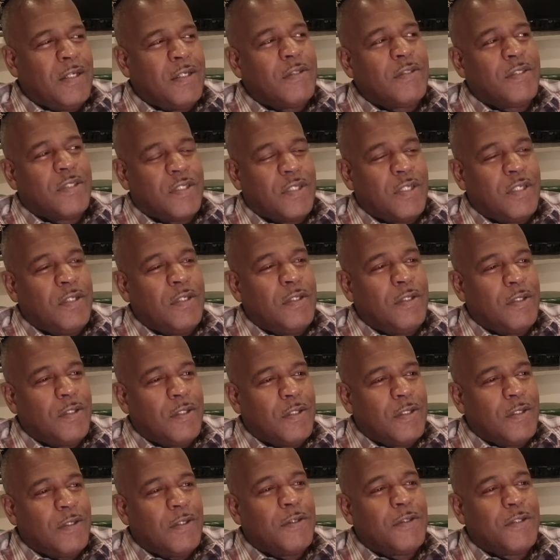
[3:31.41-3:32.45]
see
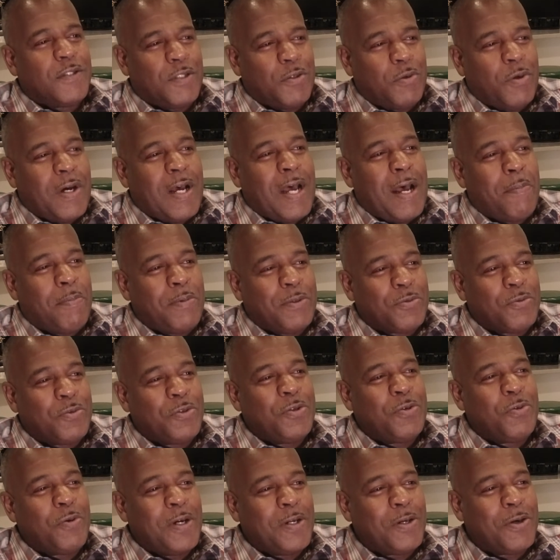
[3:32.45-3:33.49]
what happens
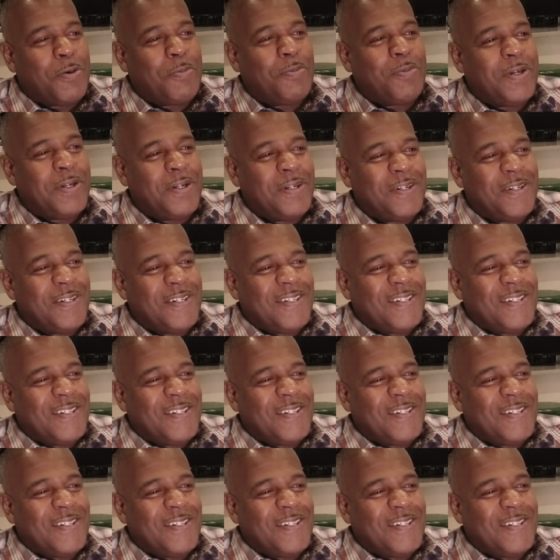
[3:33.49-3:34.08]
when you wait on me?